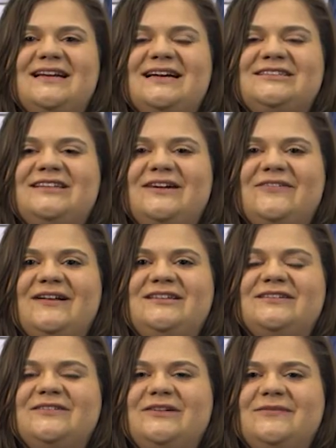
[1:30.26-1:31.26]
next
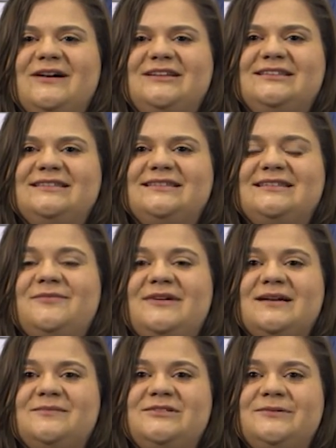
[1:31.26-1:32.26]
generation learn about Jesus and
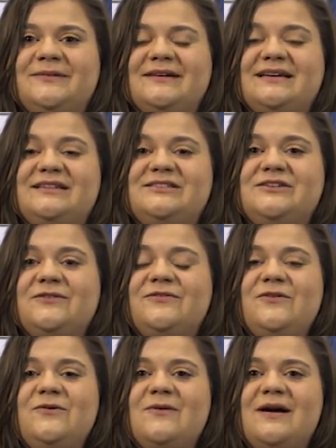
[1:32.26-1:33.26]
become Super Kids. So
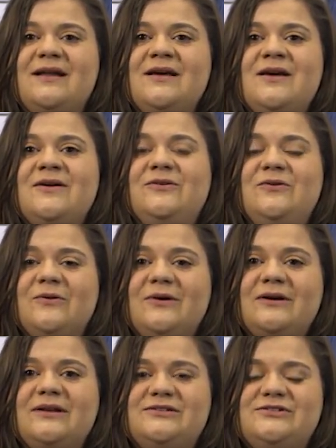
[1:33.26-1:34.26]
if you want
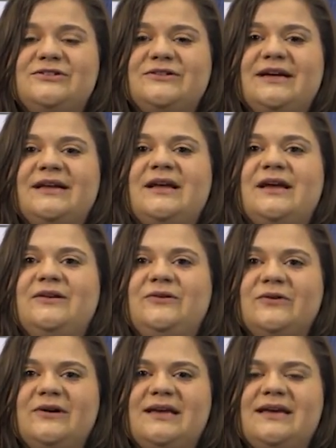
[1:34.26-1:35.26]
your student and
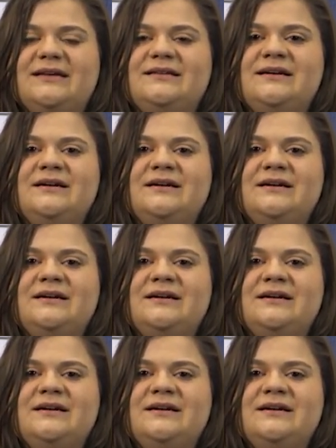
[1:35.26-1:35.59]
your kid